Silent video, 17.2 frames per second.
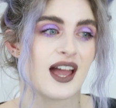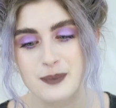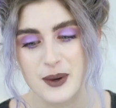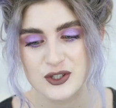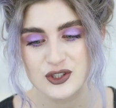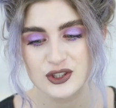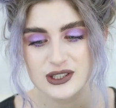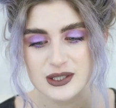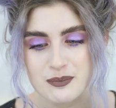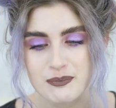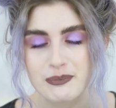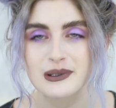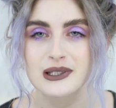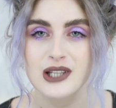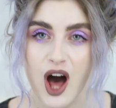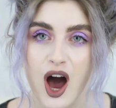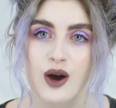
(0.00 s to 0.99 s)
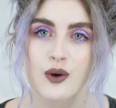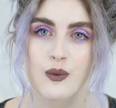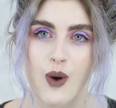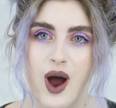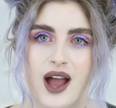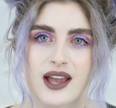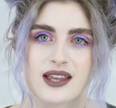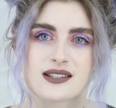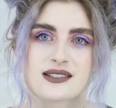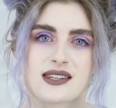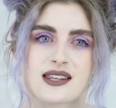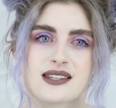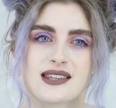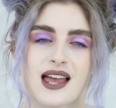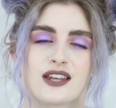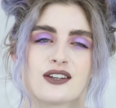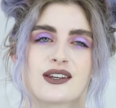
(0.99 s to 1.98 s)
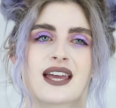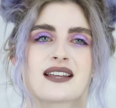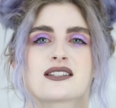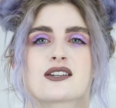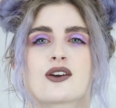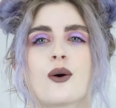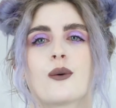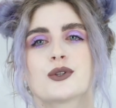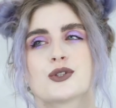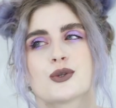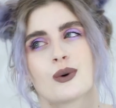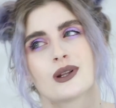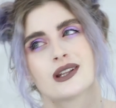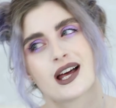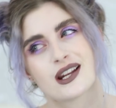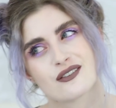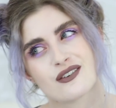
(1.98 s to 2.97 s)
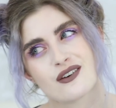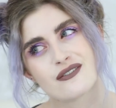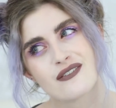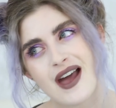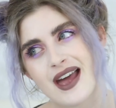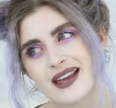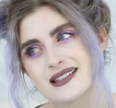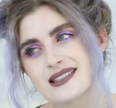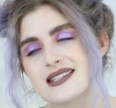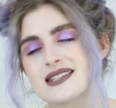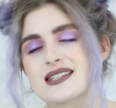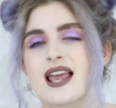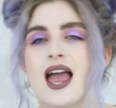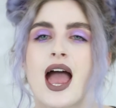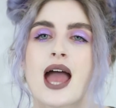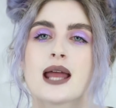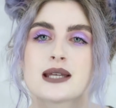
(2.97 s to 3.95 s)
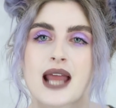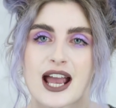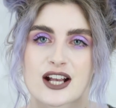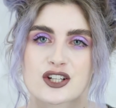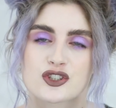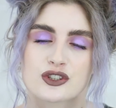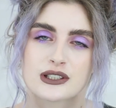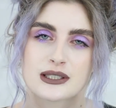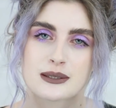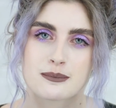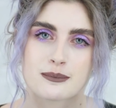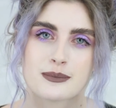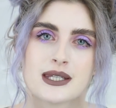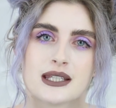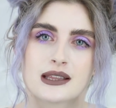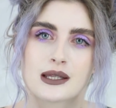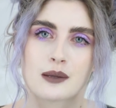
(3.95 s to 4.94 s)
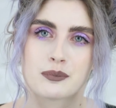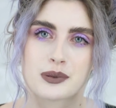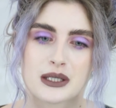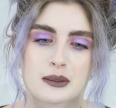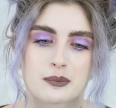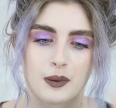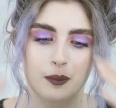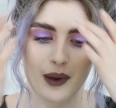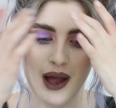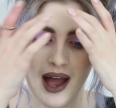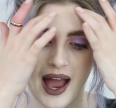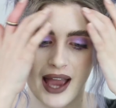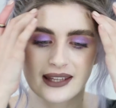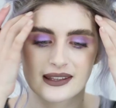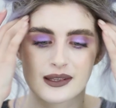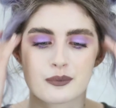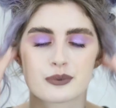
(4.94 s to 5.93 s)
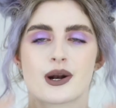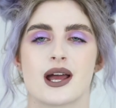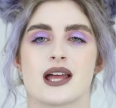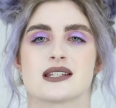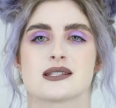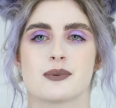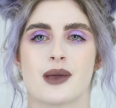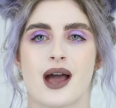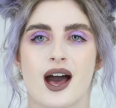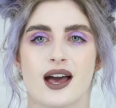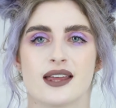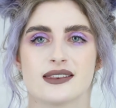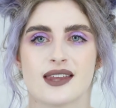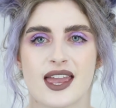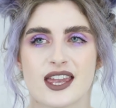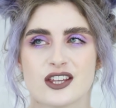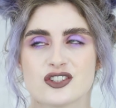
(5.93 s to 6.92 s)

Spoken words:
Especially blog-wise, is that you get to go to a lot of events and actually meet the people behind the brands, behind the